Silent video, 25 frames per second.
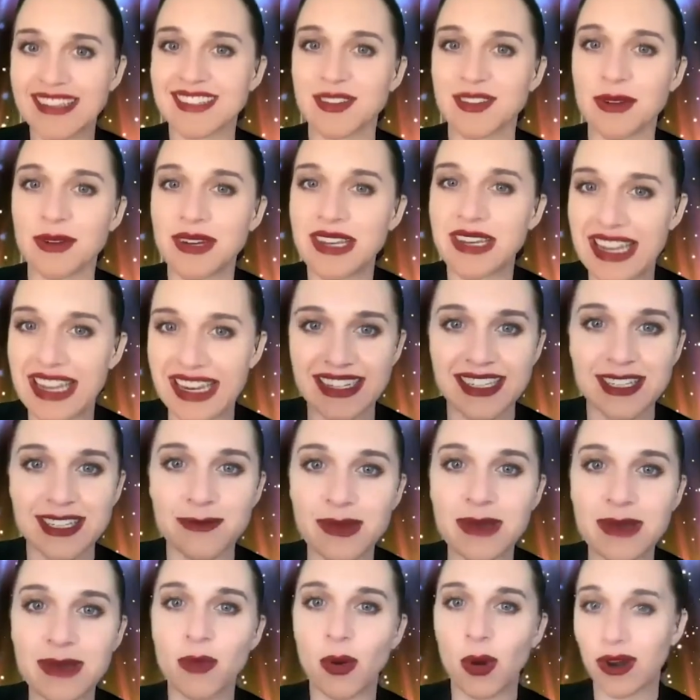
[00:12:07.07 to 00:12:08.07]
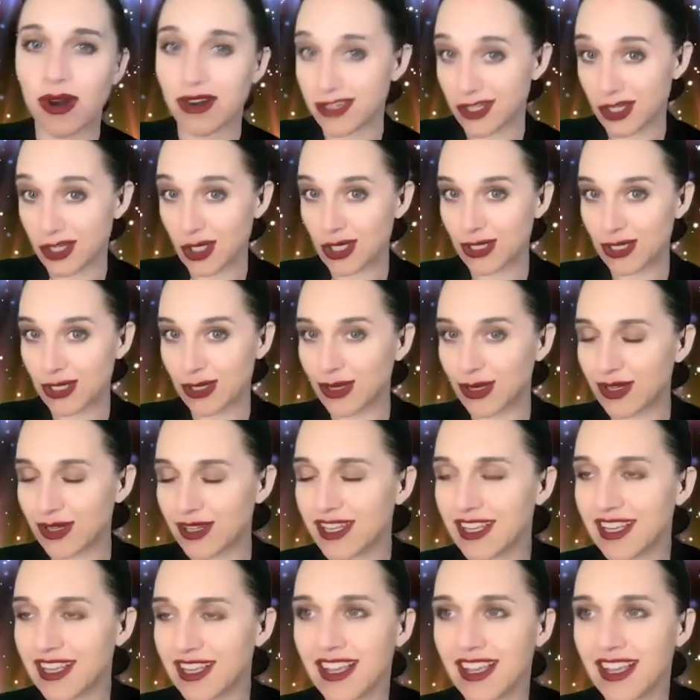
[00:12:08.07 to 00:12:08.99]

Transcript: So it needed to be more internal.